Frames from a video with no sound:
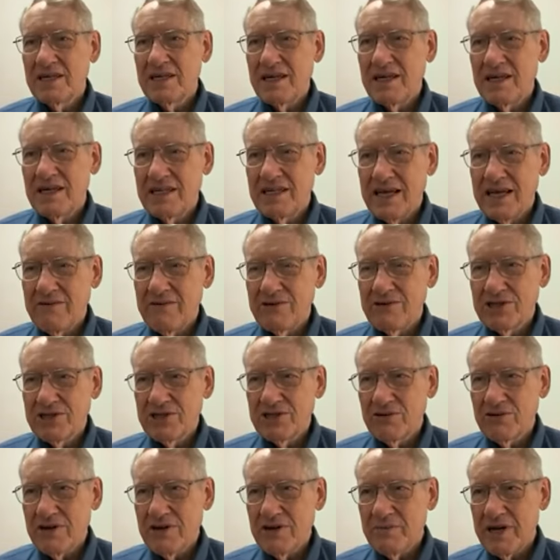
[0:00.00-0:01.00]
and that was
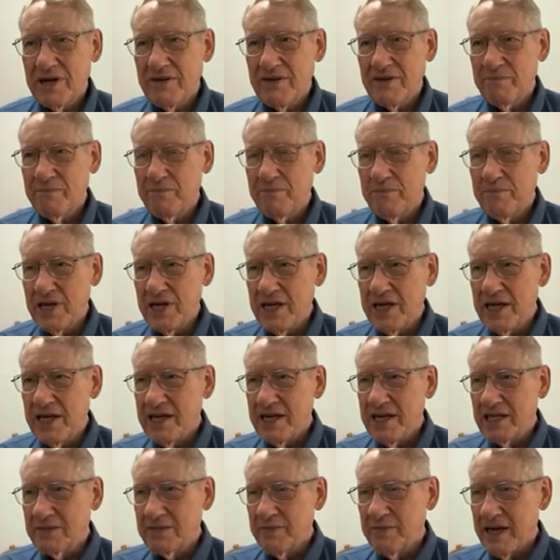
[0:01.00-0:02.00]
sort of my
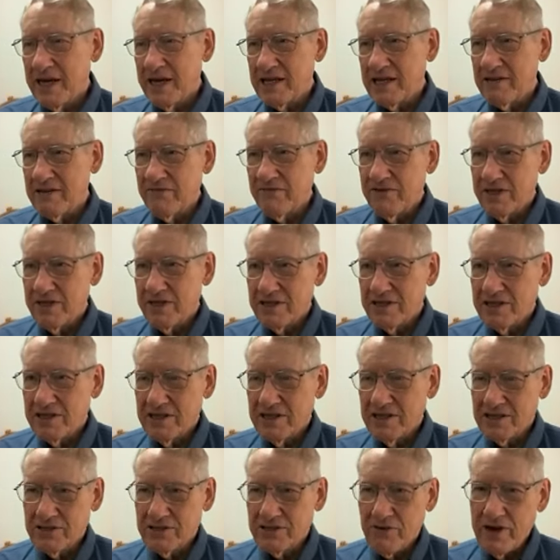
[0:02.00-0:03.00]
beginnings back in fifth and
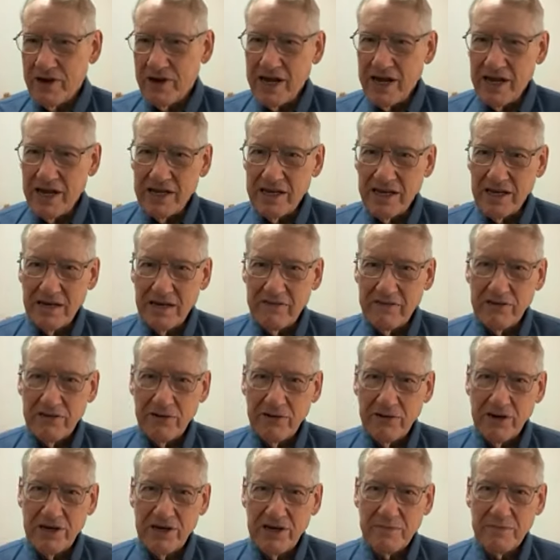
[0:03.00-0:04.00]
sixth grade of
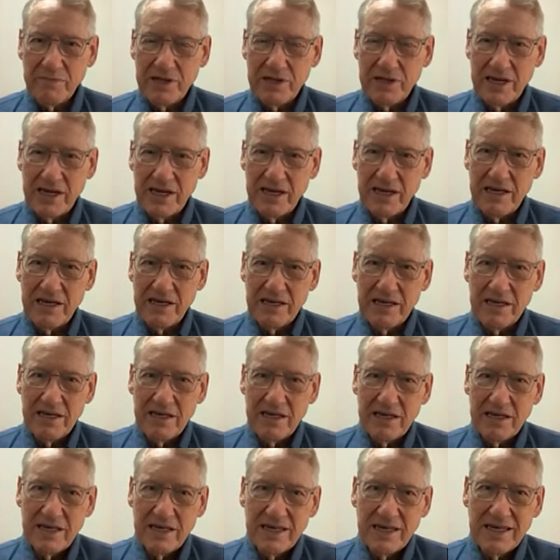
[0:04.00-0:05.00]
learning to play
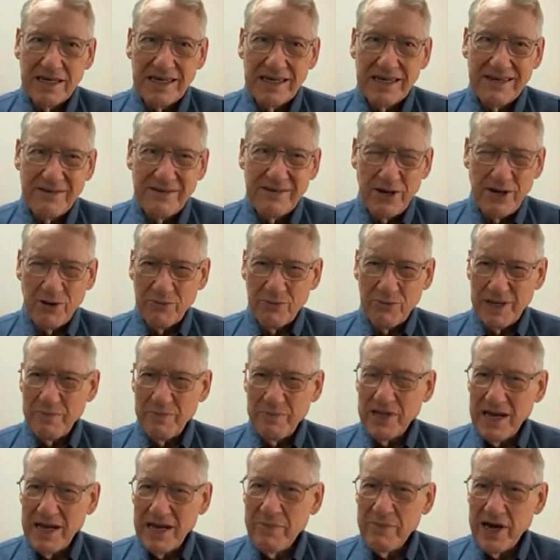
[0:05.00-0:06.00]
i don't really
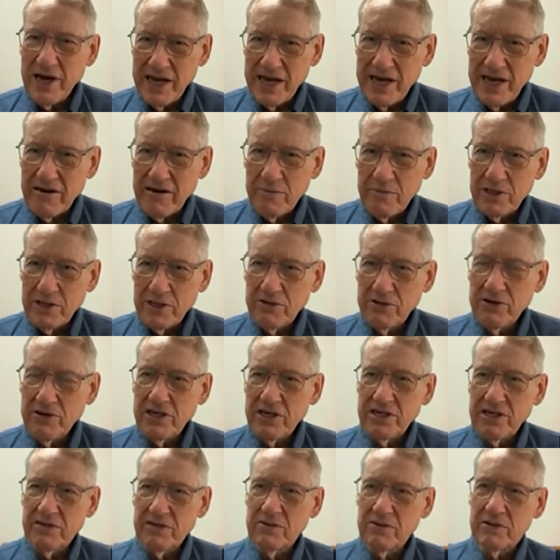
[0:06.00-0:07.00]
play by ear but
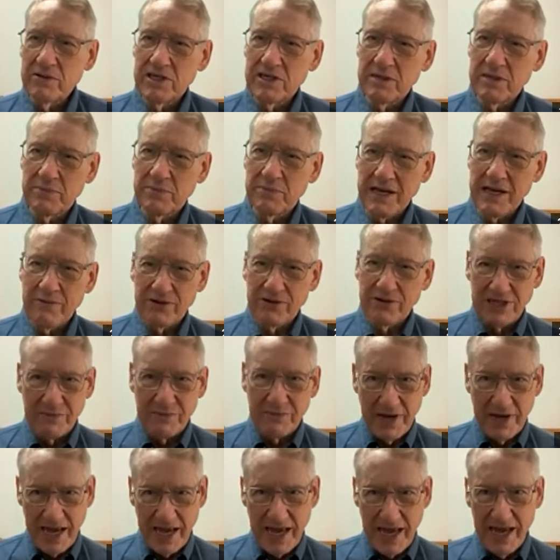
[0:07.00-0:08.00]
learning to to play what's in
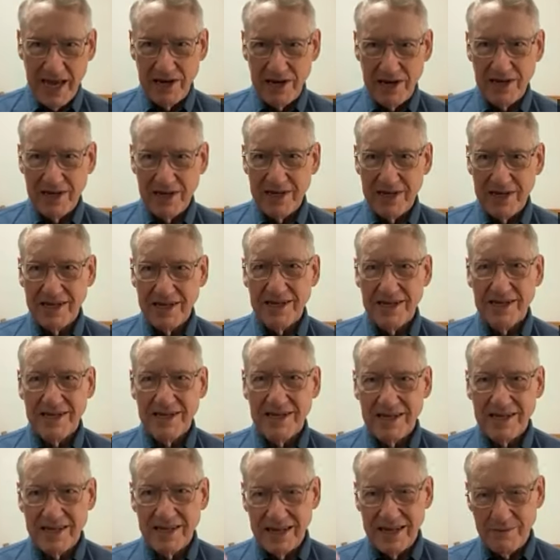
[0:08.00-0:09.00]
my head
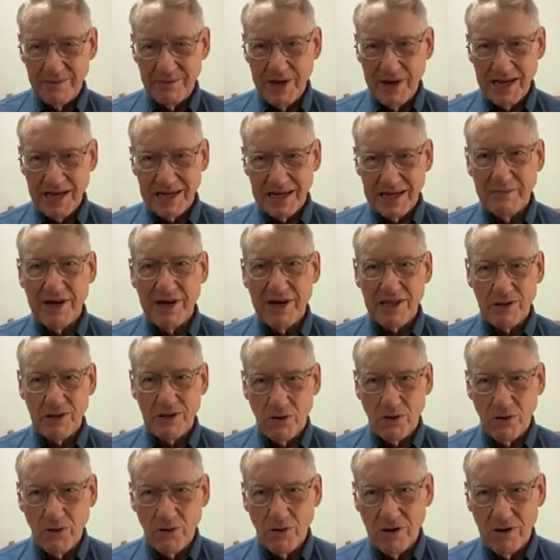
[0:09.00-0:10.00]
and to make it come out of the
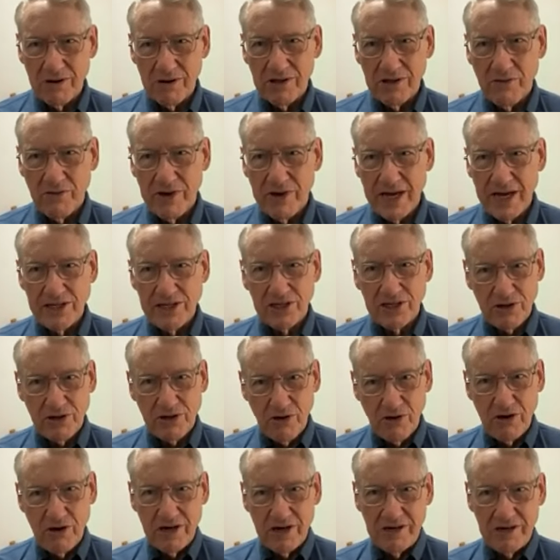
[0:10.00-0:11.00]
horn the way i just
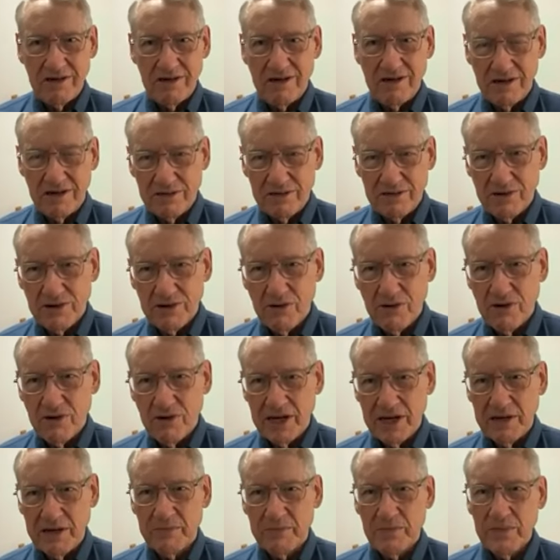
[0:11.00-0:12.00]
heard it on the
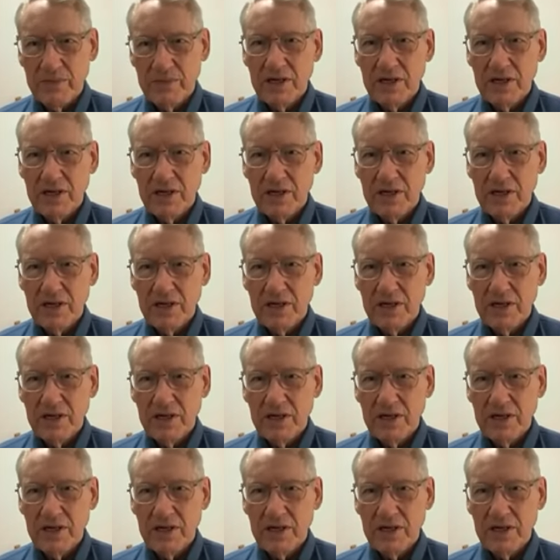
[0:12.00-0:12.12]
recording